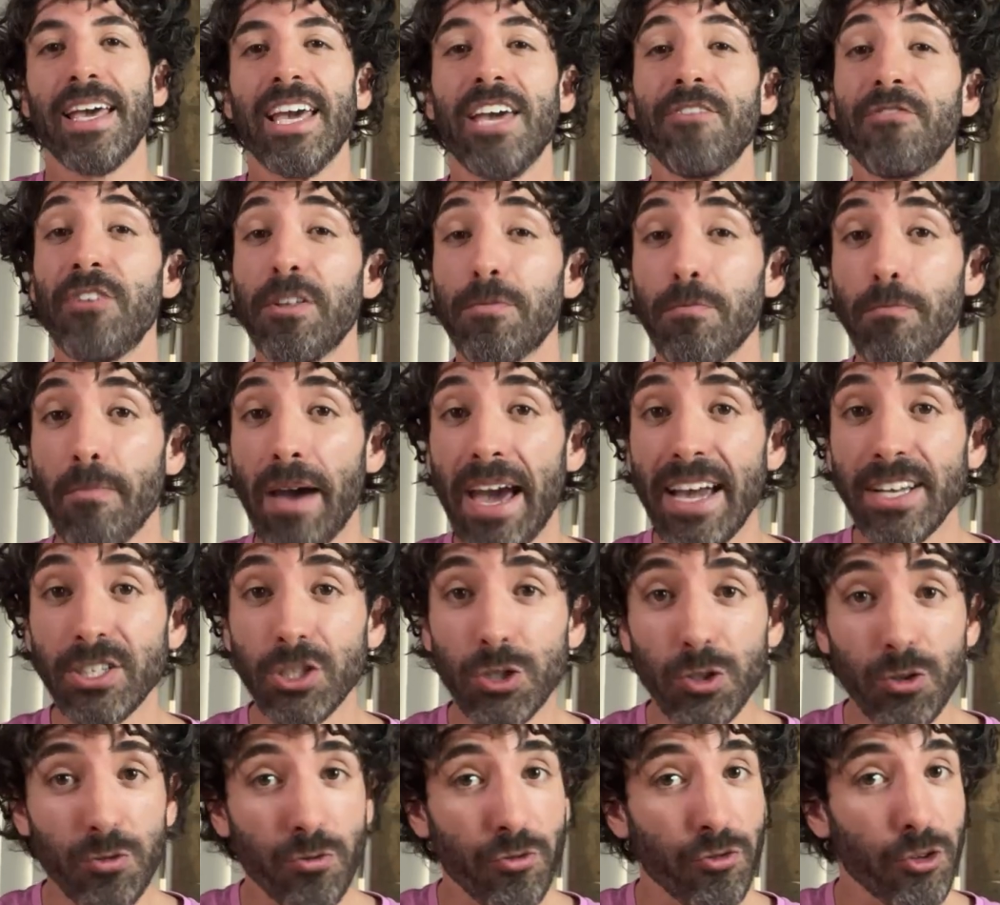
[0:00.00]
If it
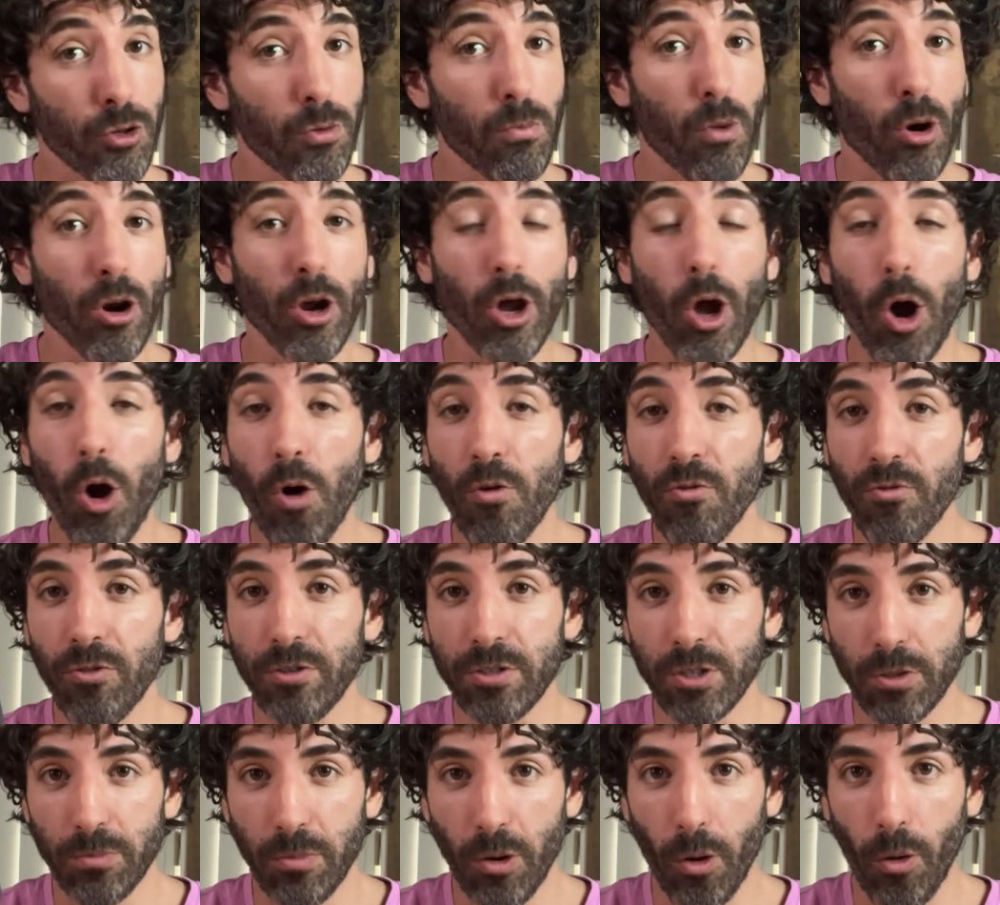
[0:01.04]
makes you feel more
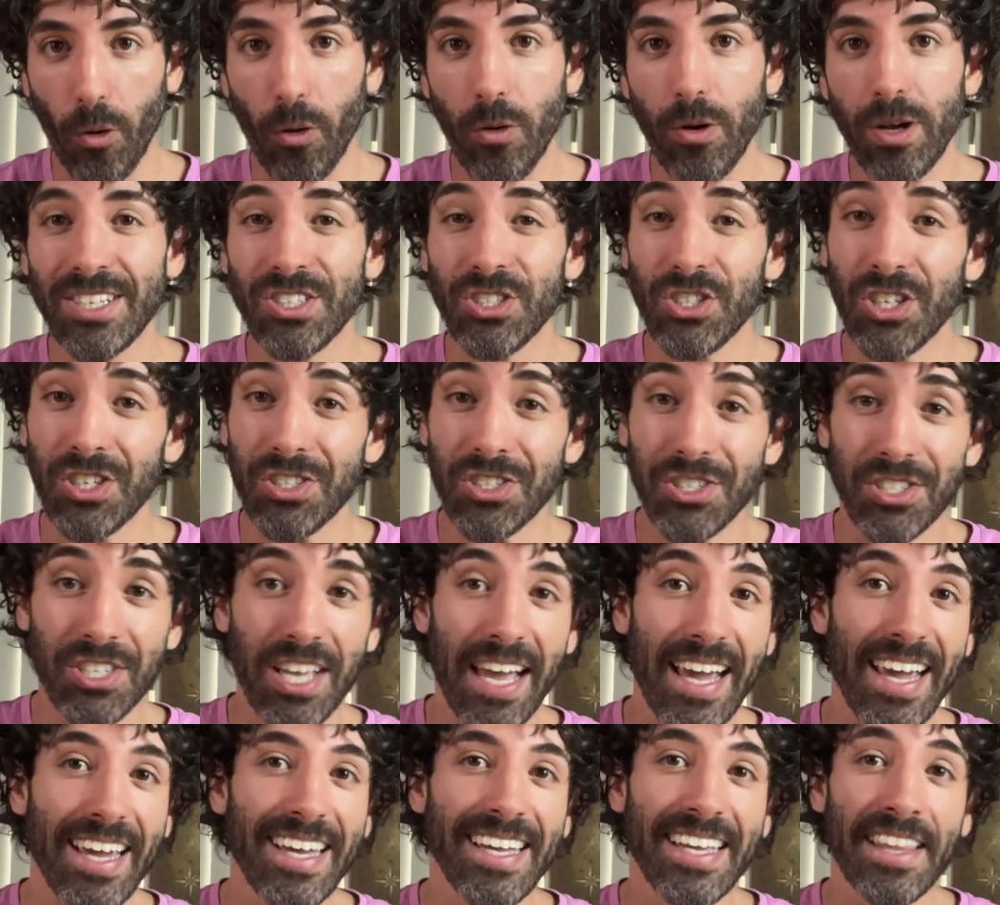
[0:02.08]
comfortable, just
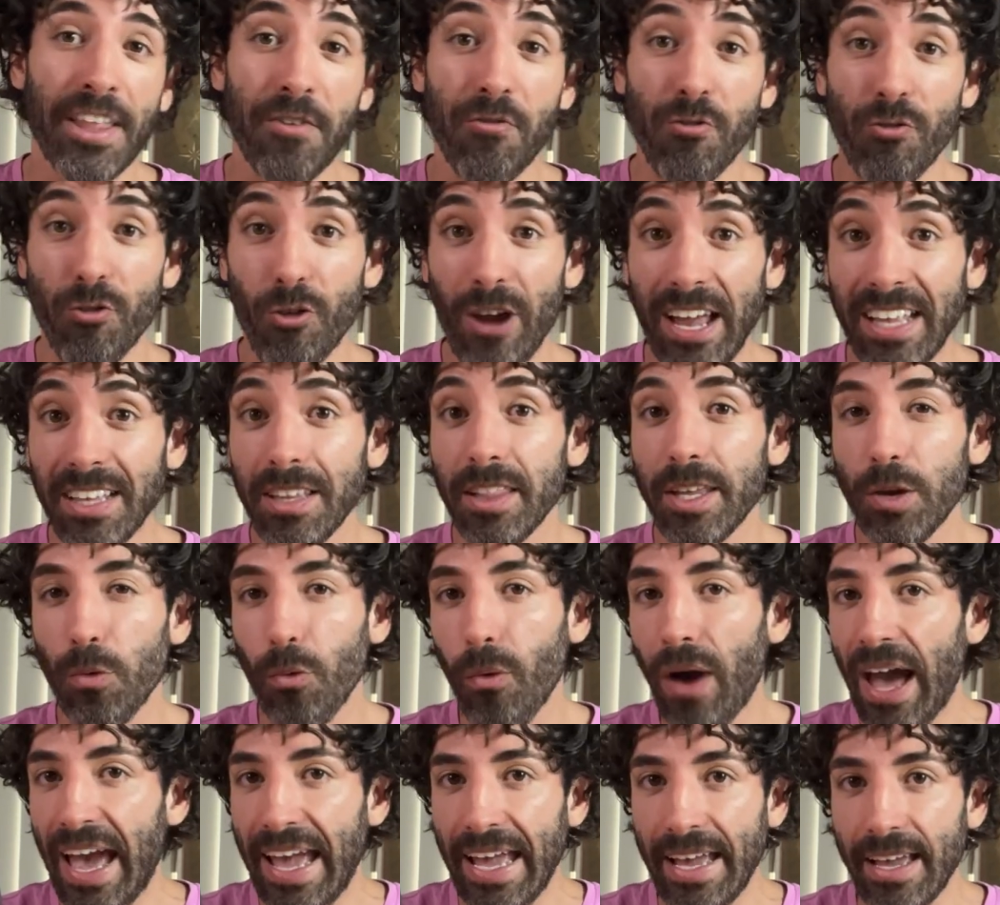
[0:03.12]
say in a friendly
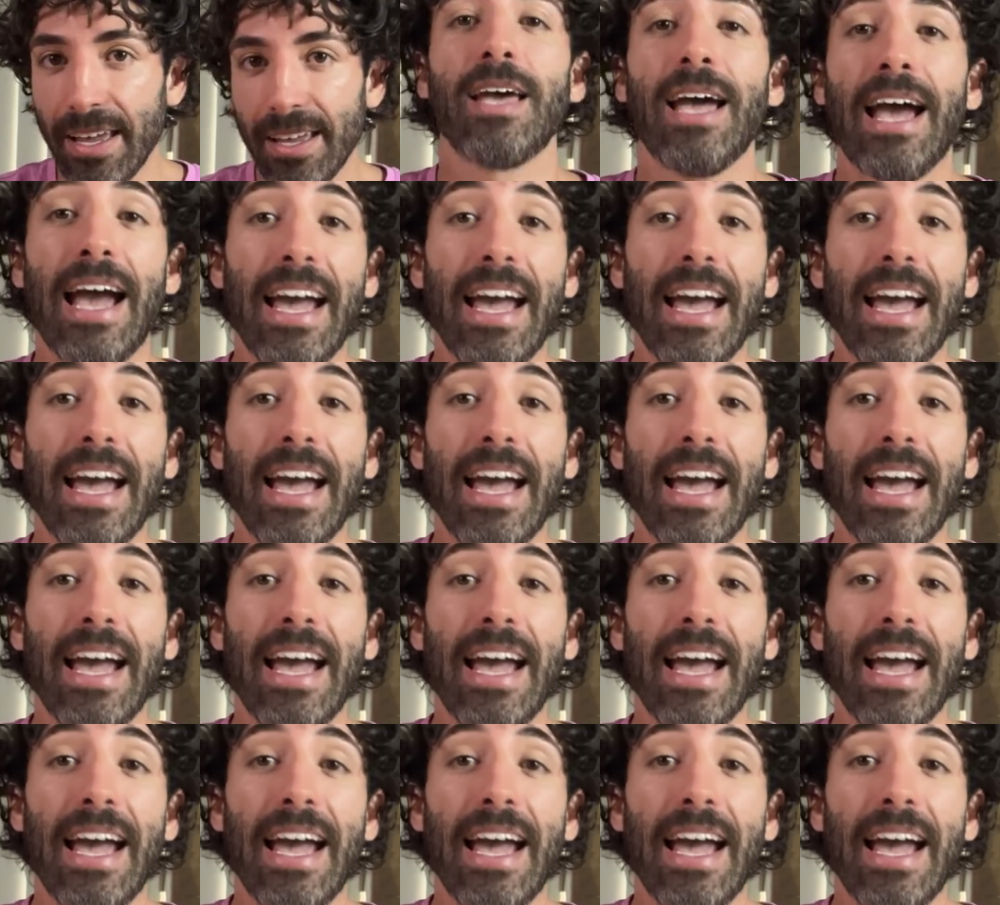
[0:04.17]
way,